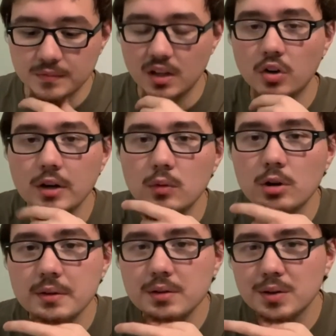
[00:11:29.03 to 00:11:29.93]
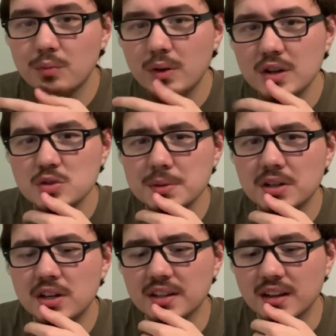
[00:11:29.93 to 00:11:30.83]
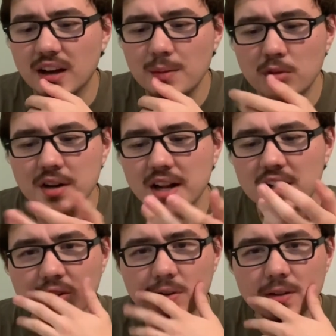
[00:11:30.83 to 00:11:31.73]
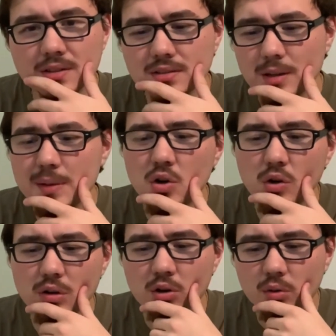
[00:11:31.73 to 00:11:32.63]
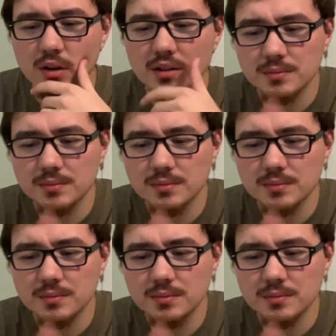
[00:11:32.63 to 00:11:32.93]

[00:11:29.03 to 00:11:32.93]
All right, what else are we talking? I'm running out of units. Let me Google it real quick.